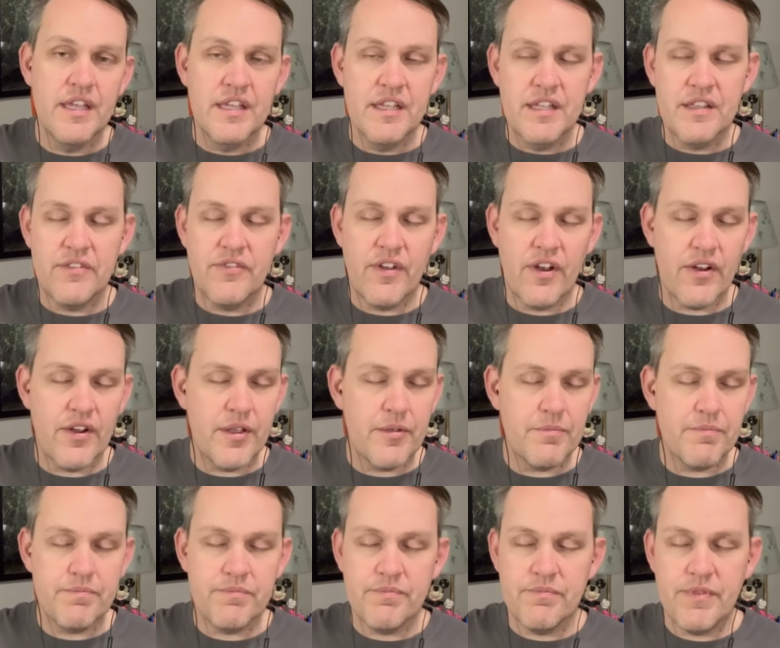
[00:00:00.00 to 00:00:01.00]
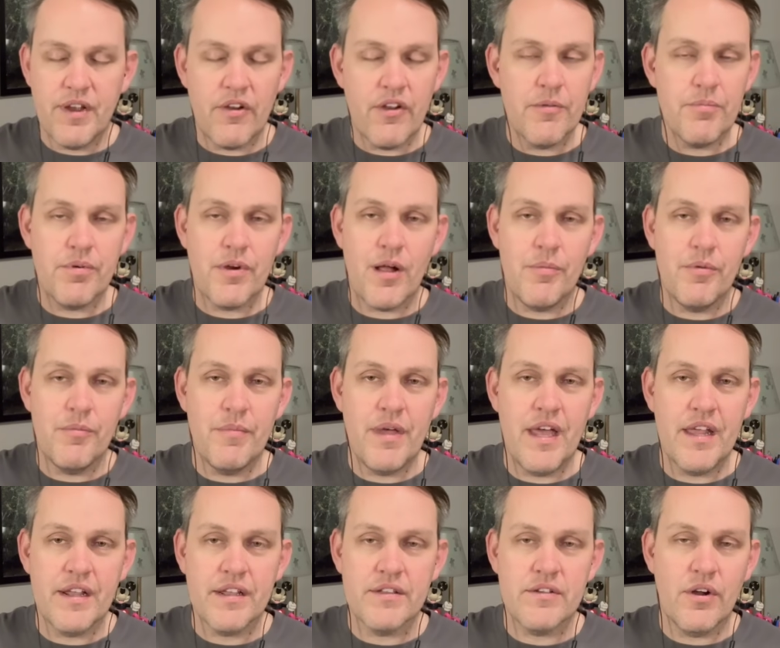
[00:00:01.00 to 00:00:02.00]
It's very, very
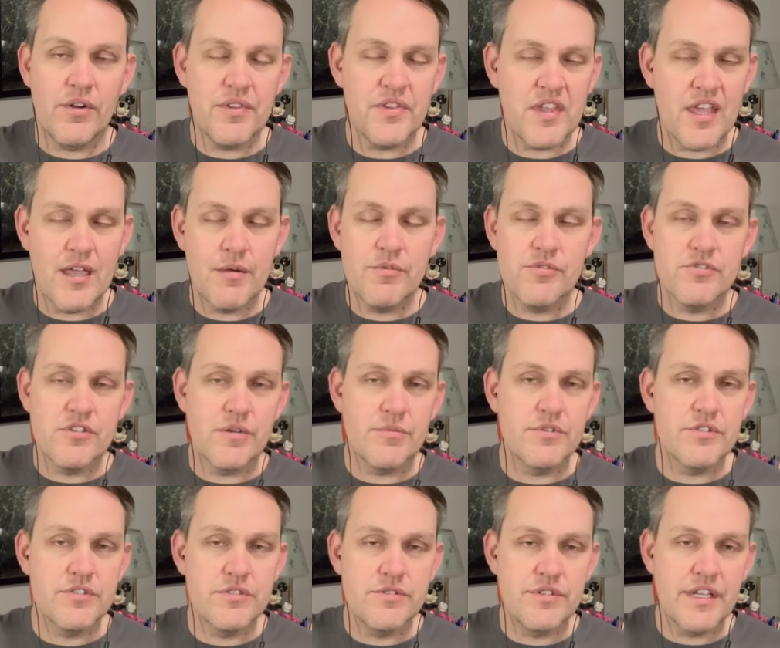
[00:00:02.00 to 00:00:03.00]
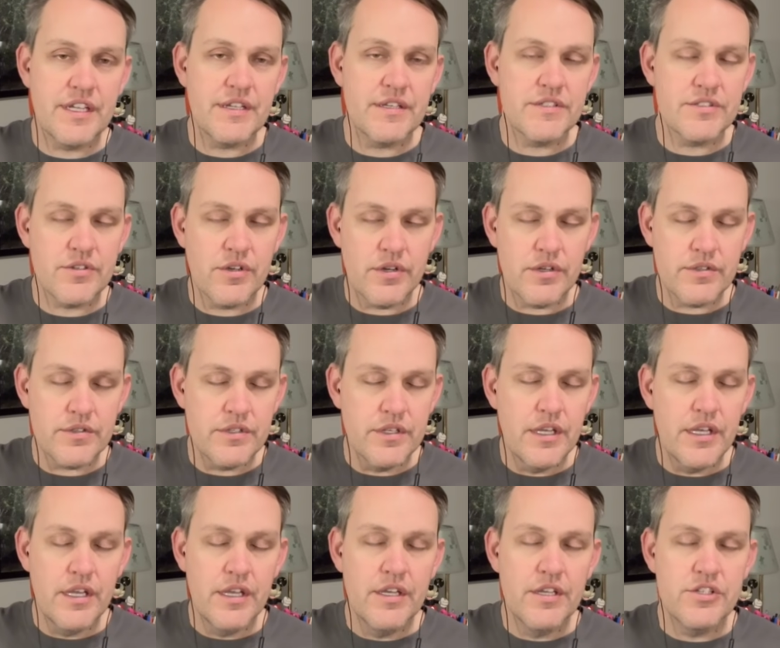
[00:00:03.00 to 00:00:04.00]
problematic all the time with troubleshooting. It's called
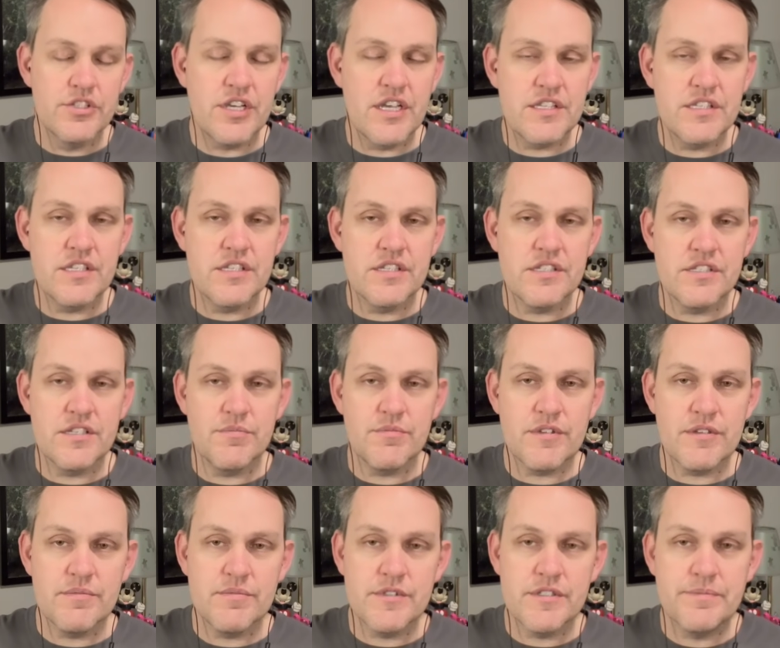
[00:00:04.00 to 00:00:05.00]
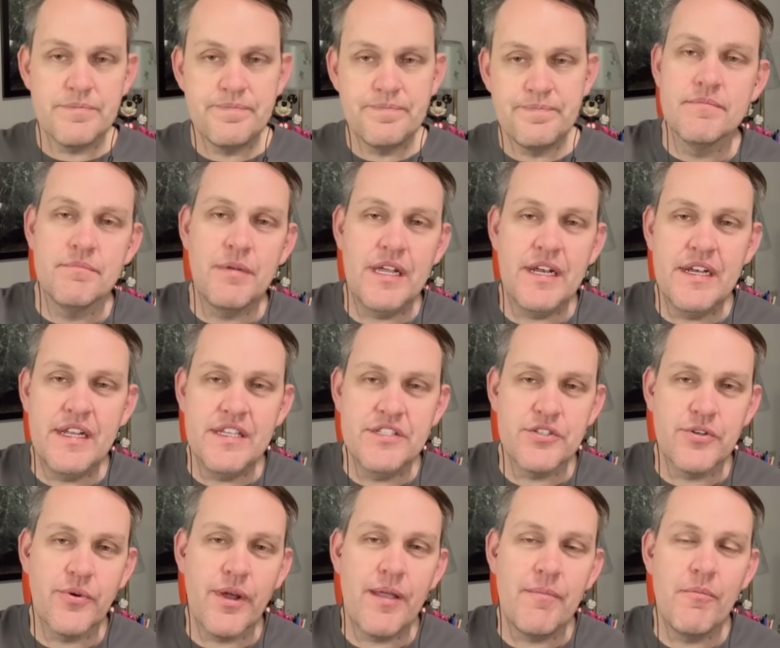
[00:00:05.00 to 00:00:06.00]
chasing the symptoms. But it is a
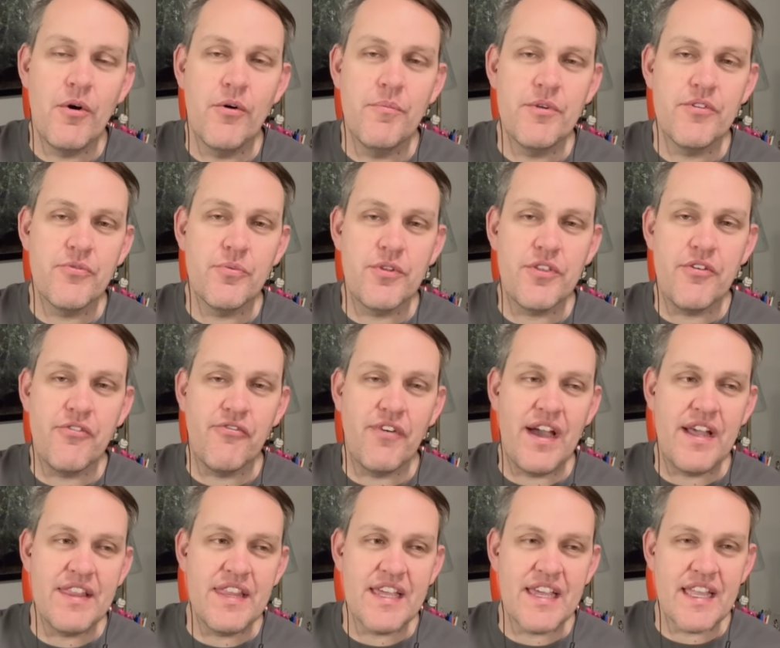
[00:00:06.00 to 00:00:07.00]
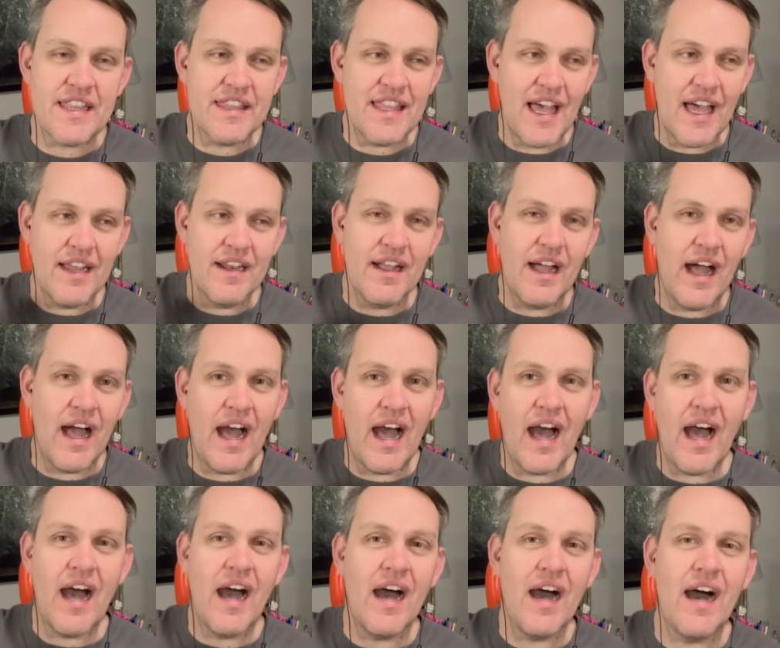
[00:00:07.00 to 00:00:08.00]
great moment when you finally get that
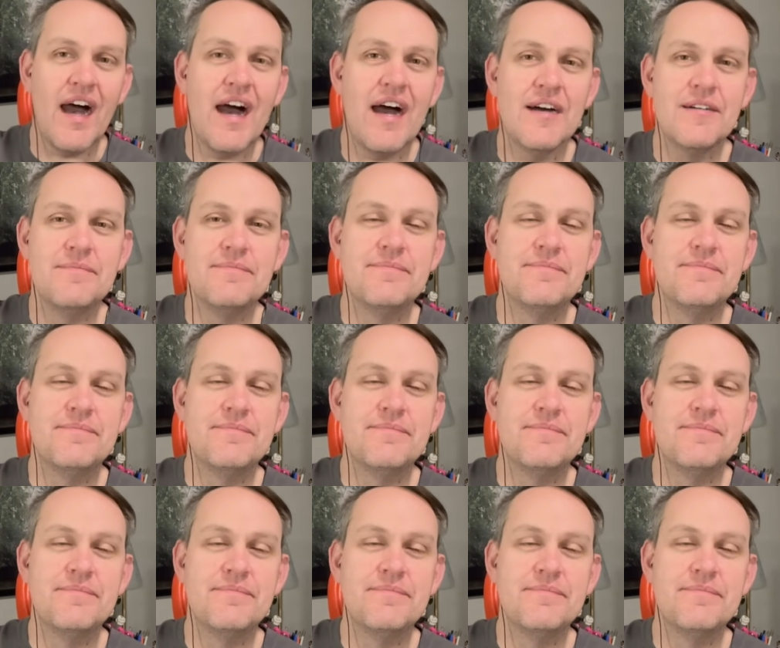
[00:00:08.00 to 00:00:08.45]
aha.